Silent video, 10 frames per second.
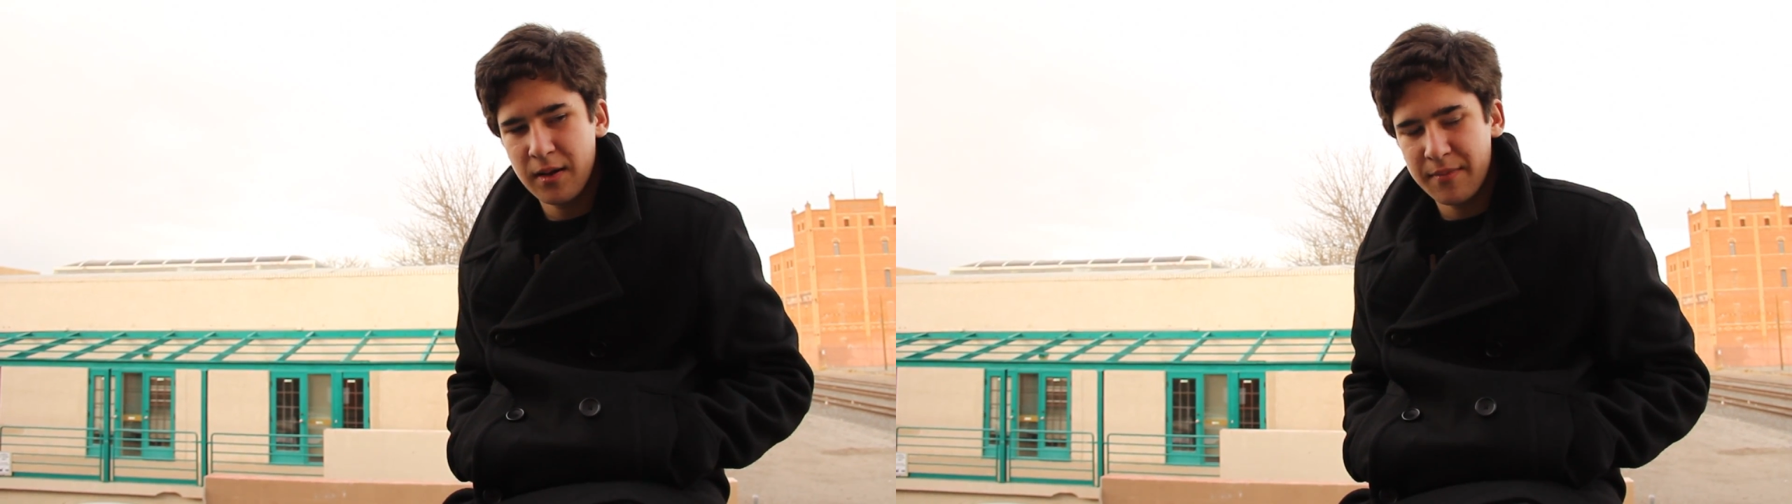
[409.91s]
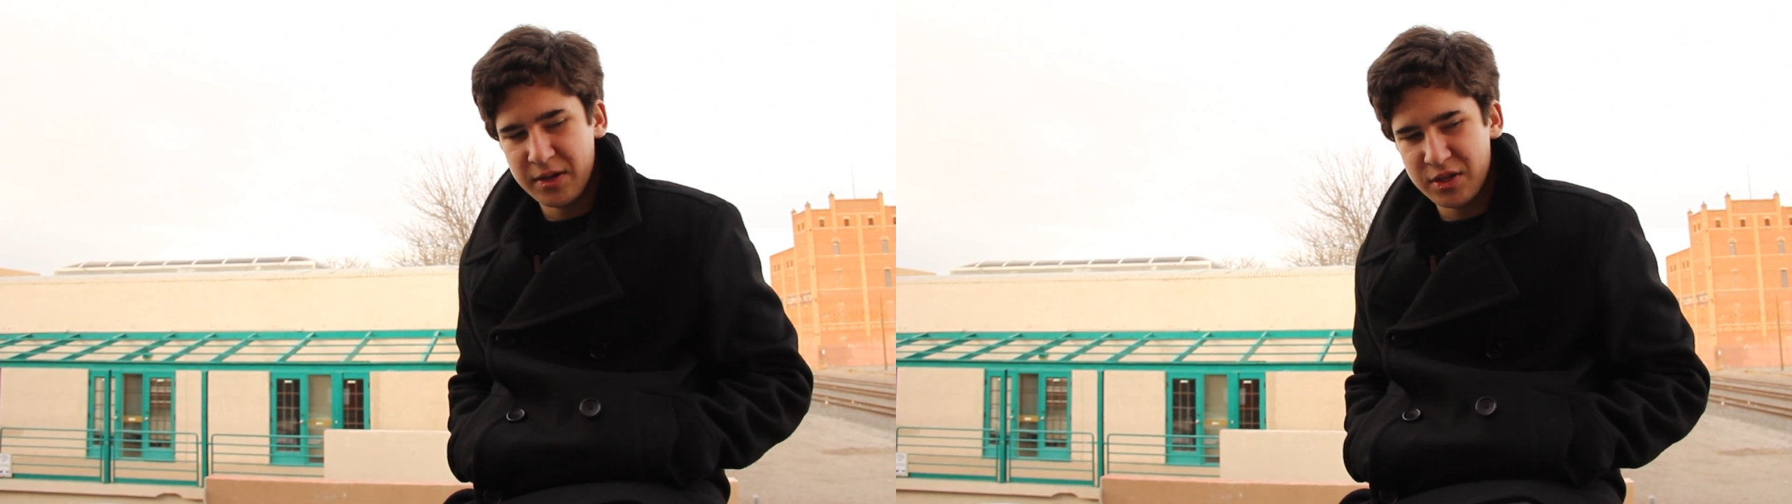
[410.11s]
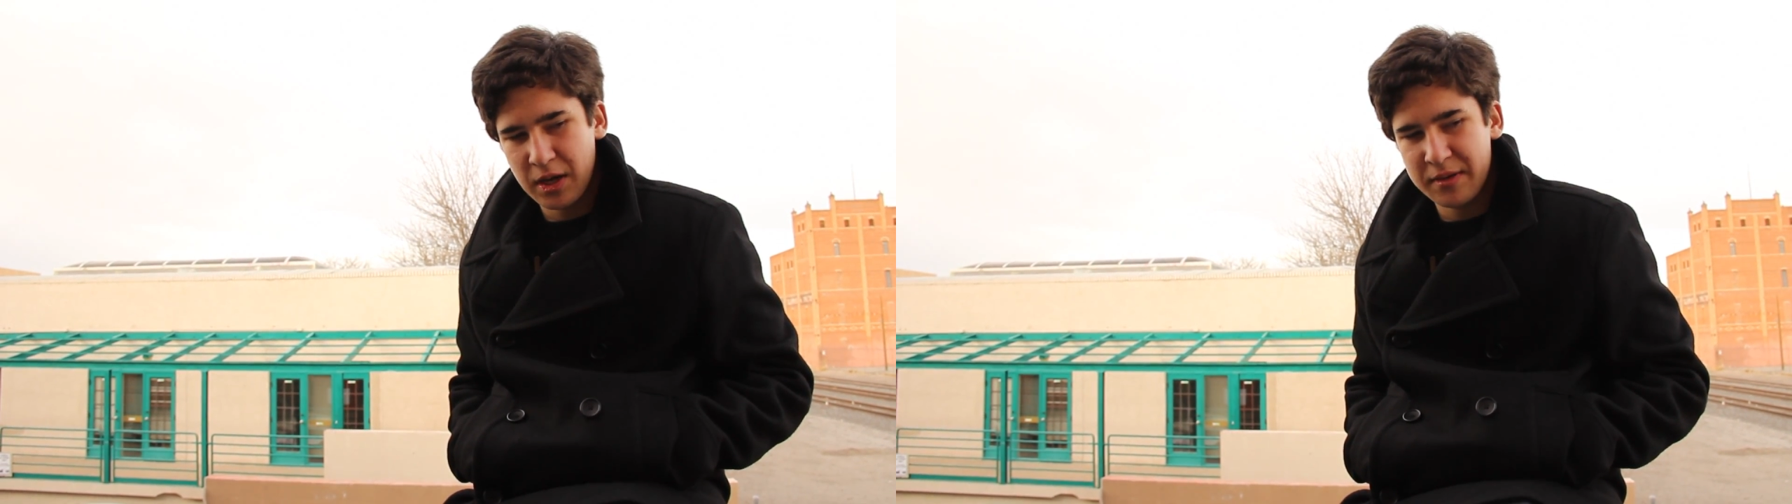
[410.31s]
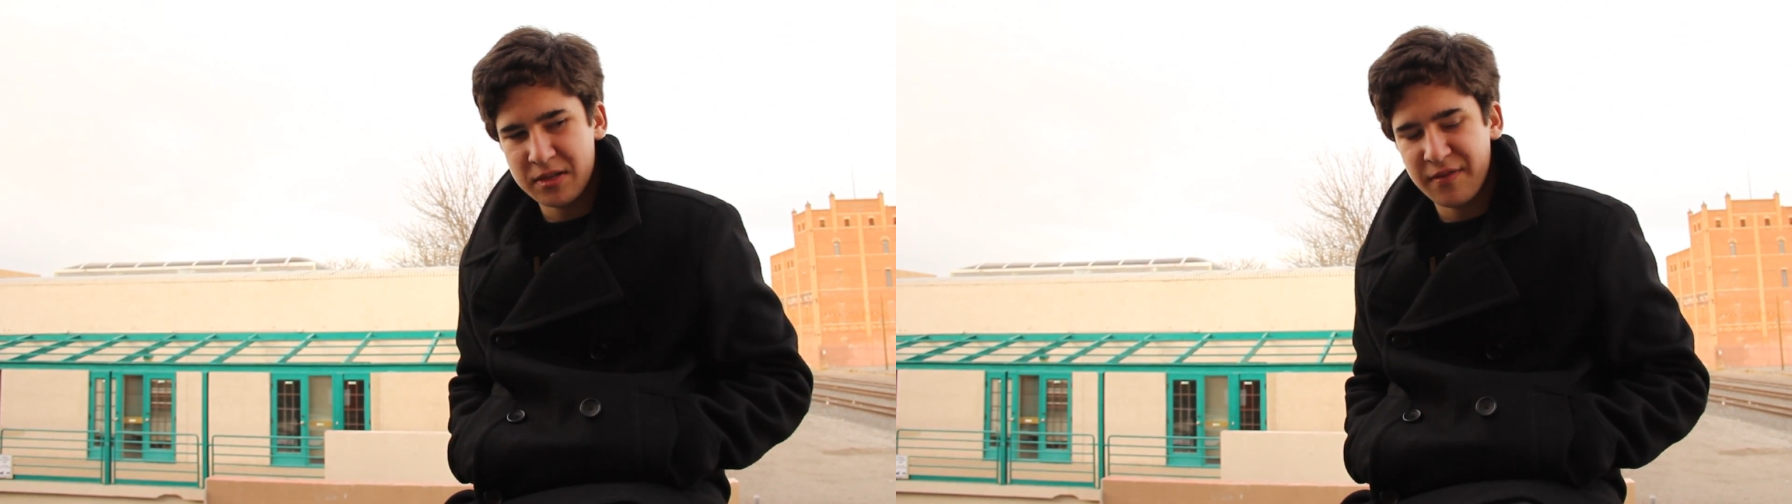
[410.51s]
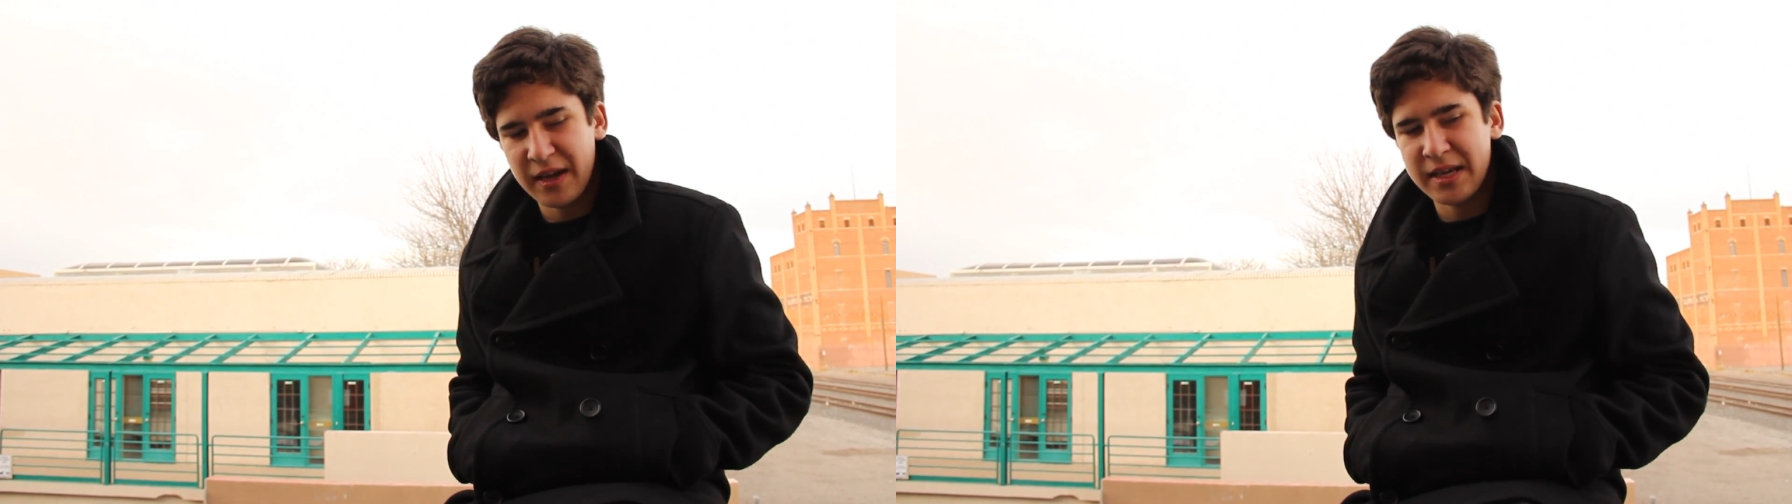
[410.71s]
punching him in
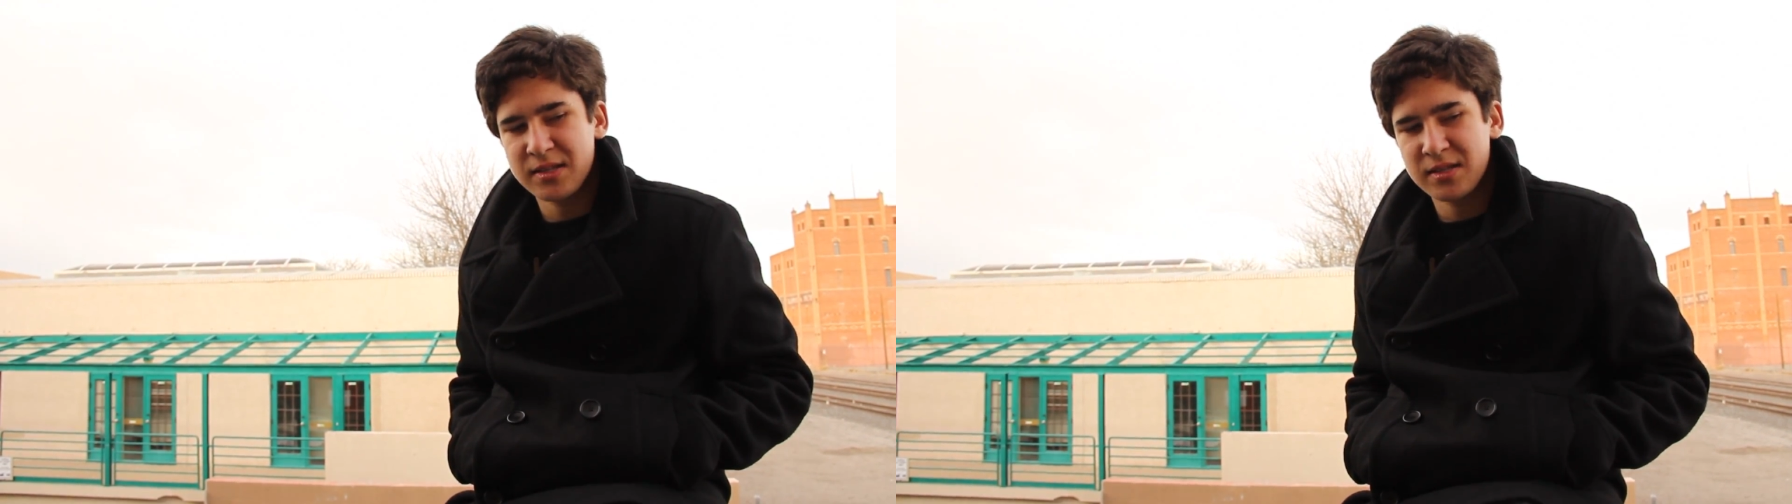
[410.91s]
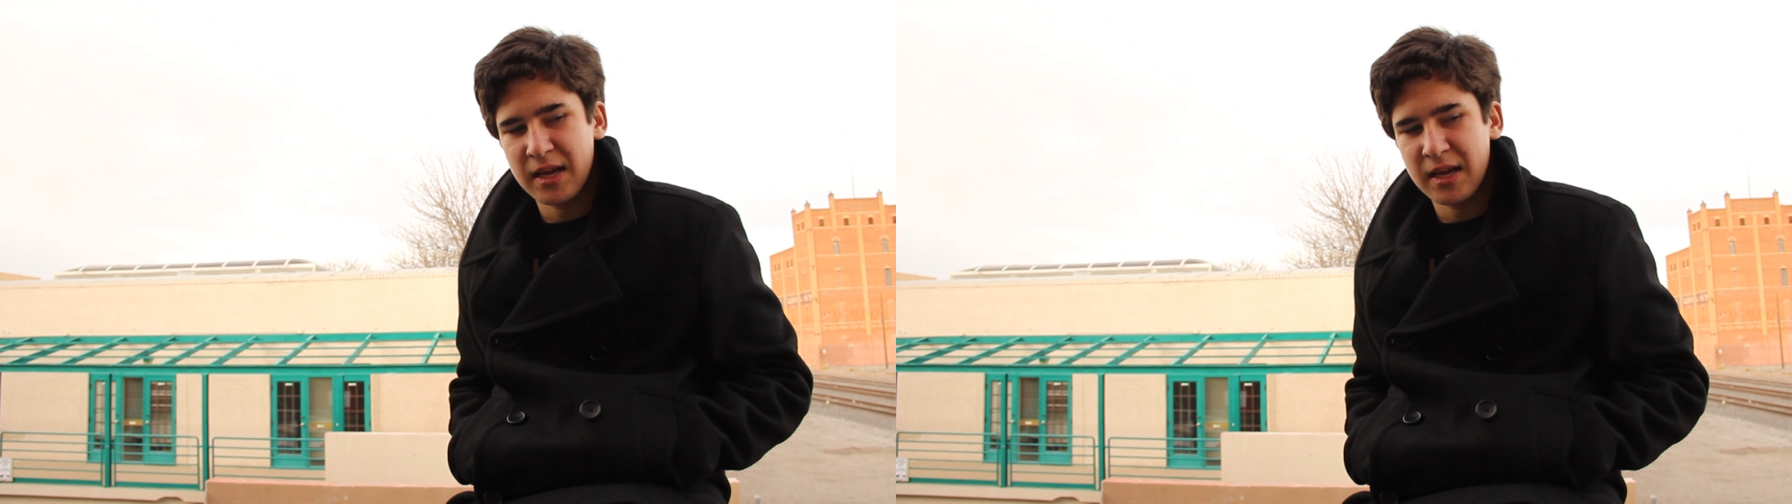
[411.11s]
his face,